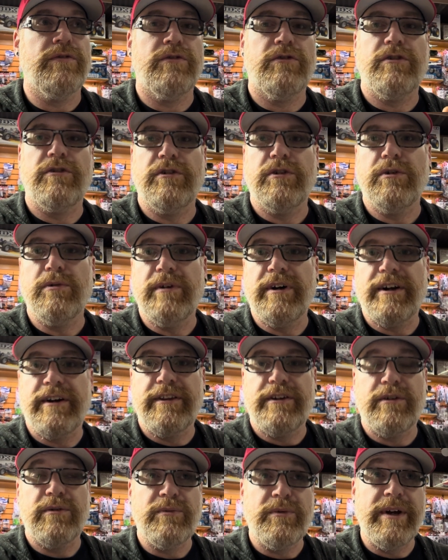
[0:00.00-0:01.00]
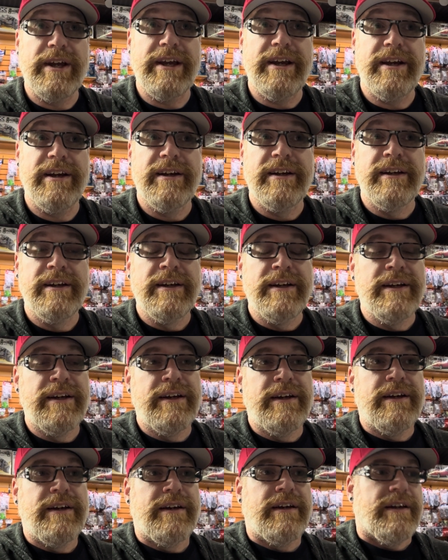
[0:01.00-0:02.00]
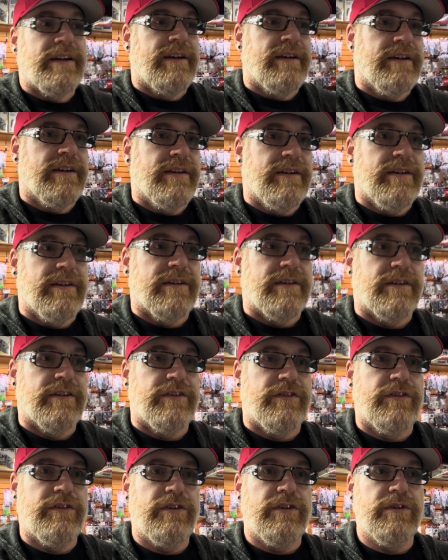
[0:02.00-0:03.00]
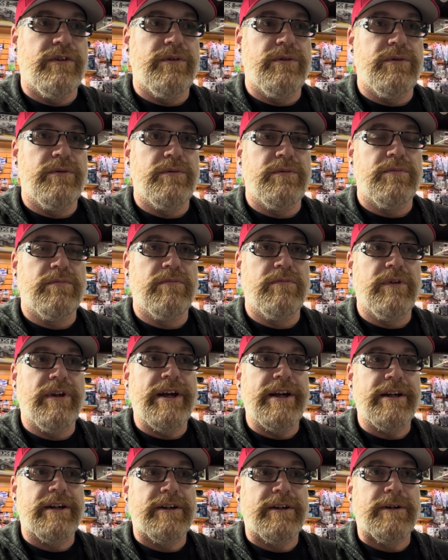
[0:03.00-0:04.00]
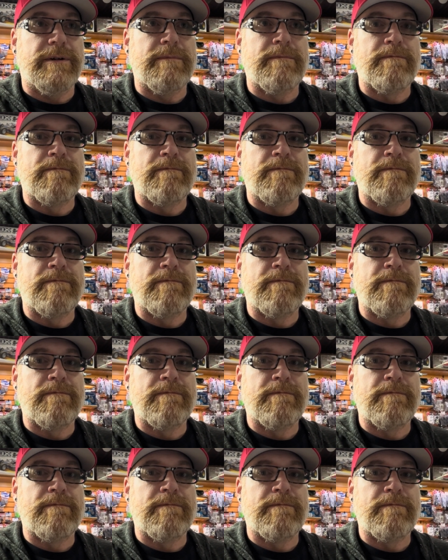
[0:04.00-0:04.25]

sort of go out of their way to like